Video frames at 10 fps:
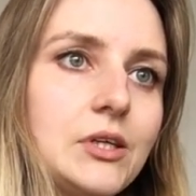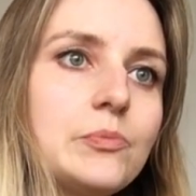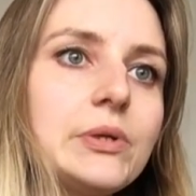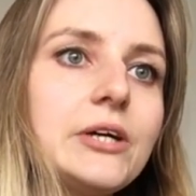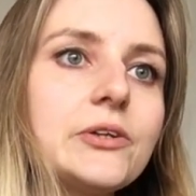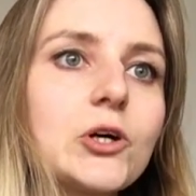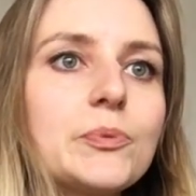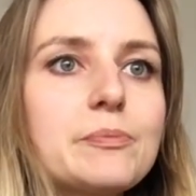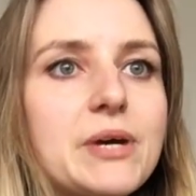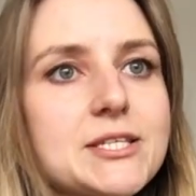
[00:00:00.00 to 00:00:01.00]
Below the copy
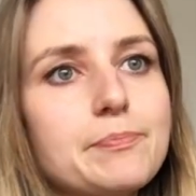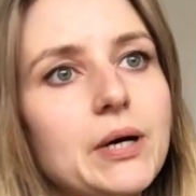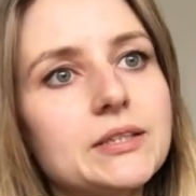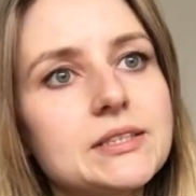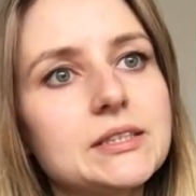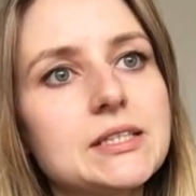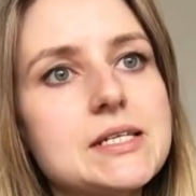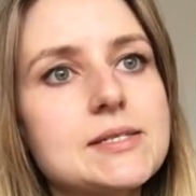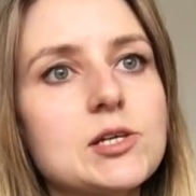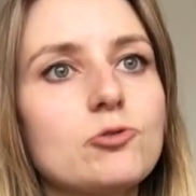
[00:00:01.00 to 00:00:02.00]
and paste button
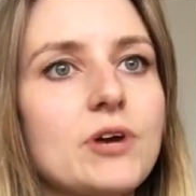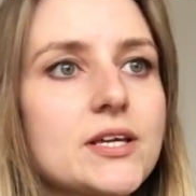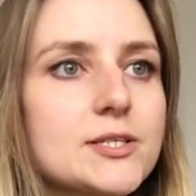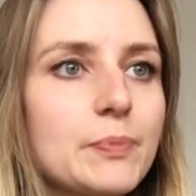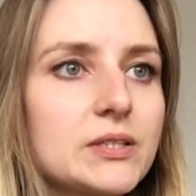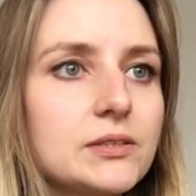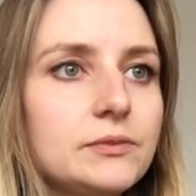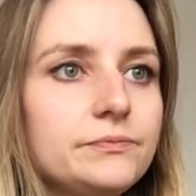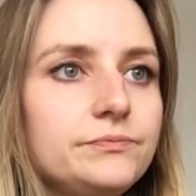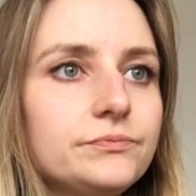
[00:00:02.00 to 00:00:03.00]
is the erase
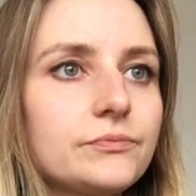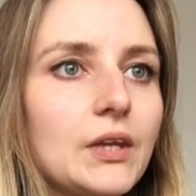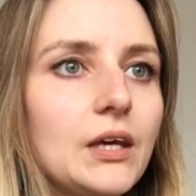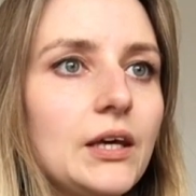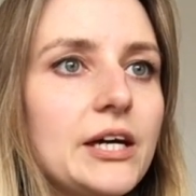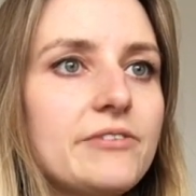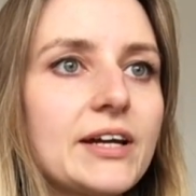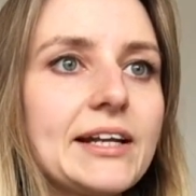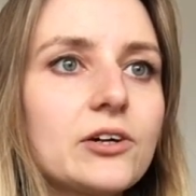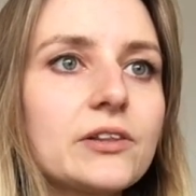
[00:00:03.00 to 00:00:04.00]
button. If I
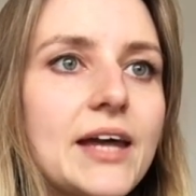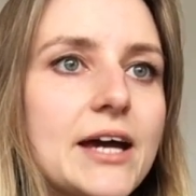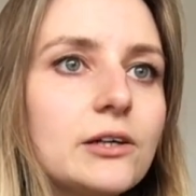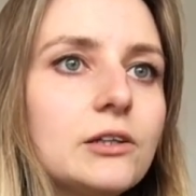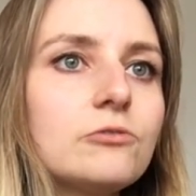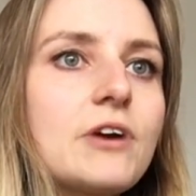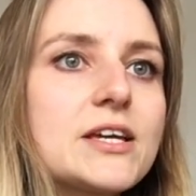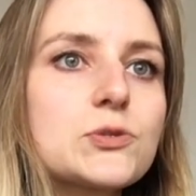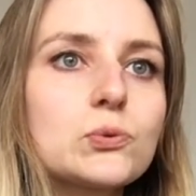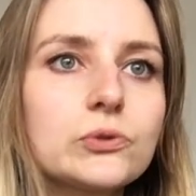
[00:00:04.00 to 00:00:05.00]
click on that, it'll
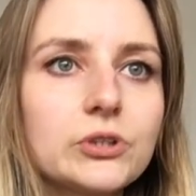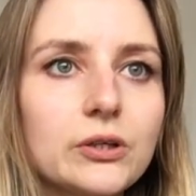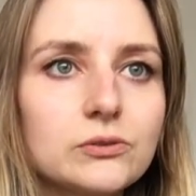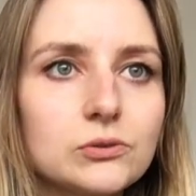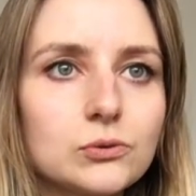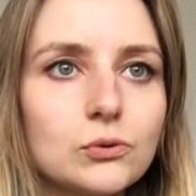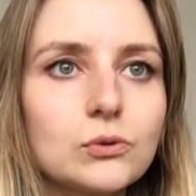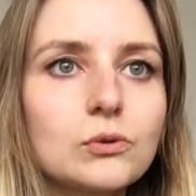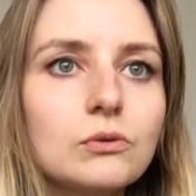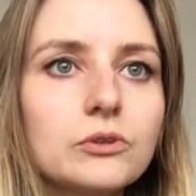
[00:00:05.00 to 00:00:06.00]
erase all the notes or
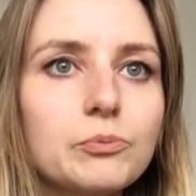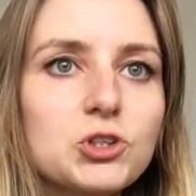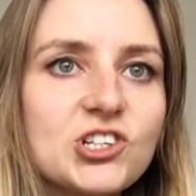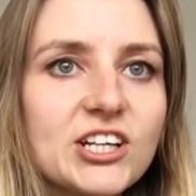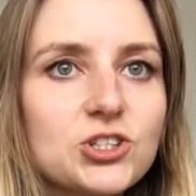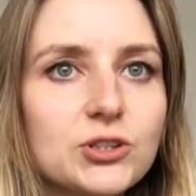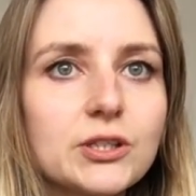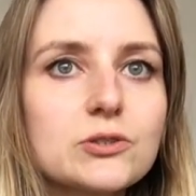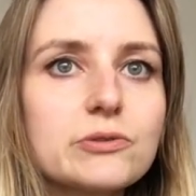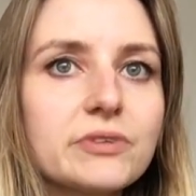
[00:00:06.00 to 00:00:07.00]
all the modulation
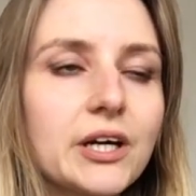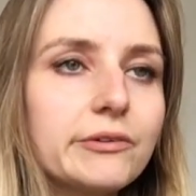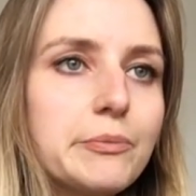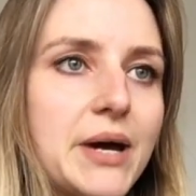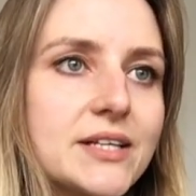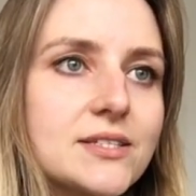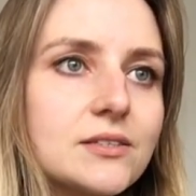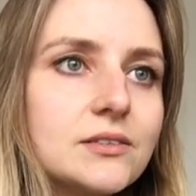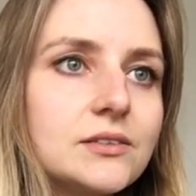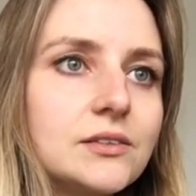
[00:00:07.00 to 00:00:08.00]
nodes of the current
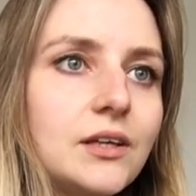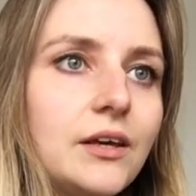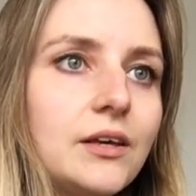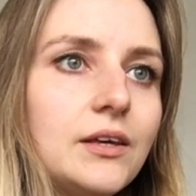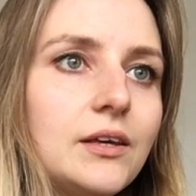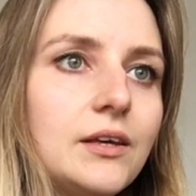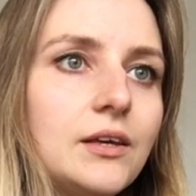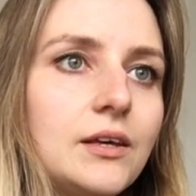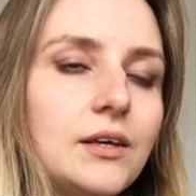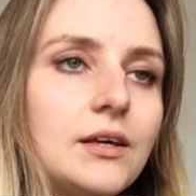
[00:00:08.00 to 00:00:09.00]
pattern.
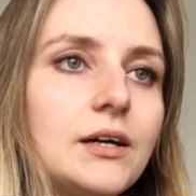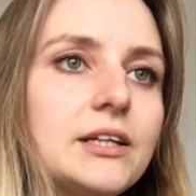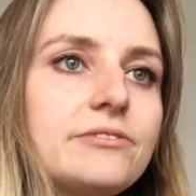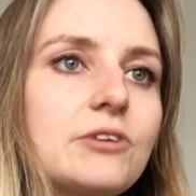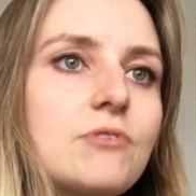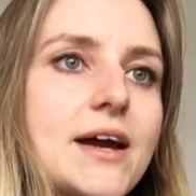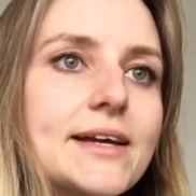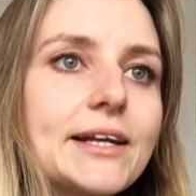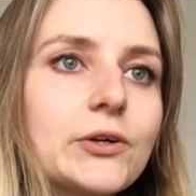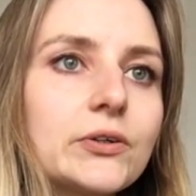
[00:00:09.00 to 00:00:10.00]
And if I right
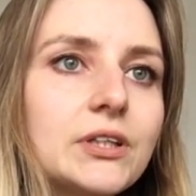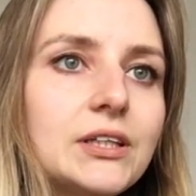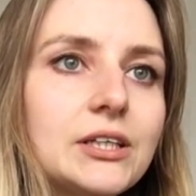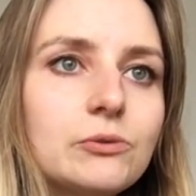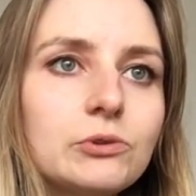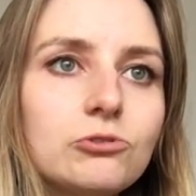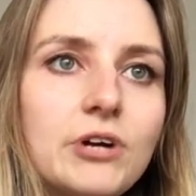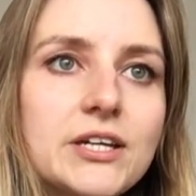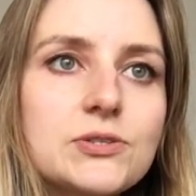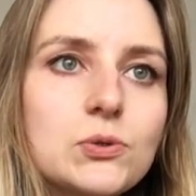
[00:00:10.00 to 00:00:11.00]
click on it, it will
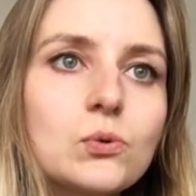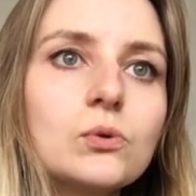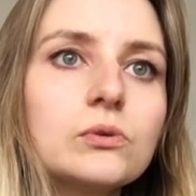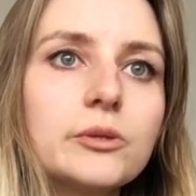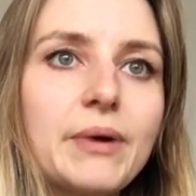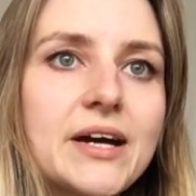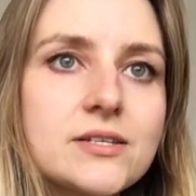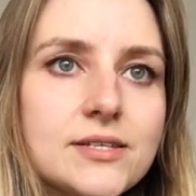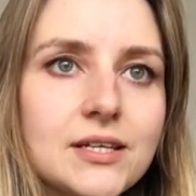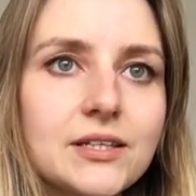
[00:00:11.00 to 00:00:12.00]
erase all the patterns
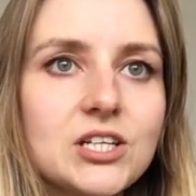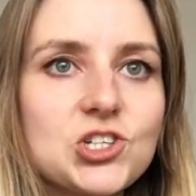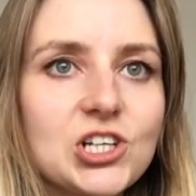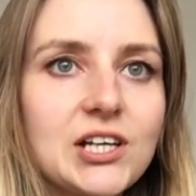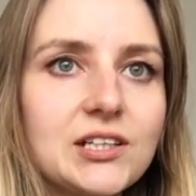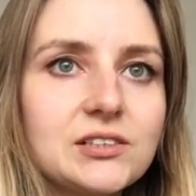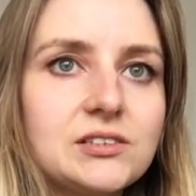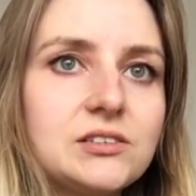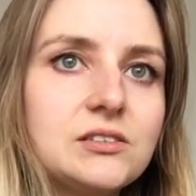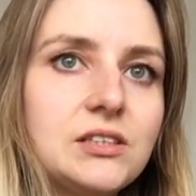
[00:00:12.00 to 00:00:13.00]
and initialize
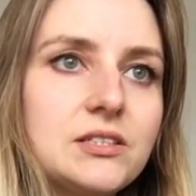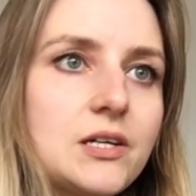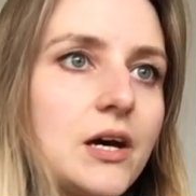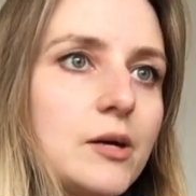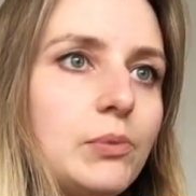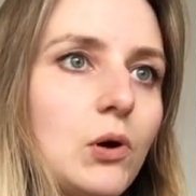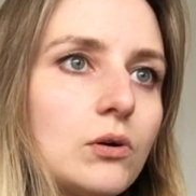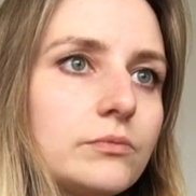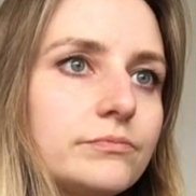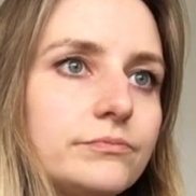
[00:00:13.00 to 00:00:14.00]
the entire block.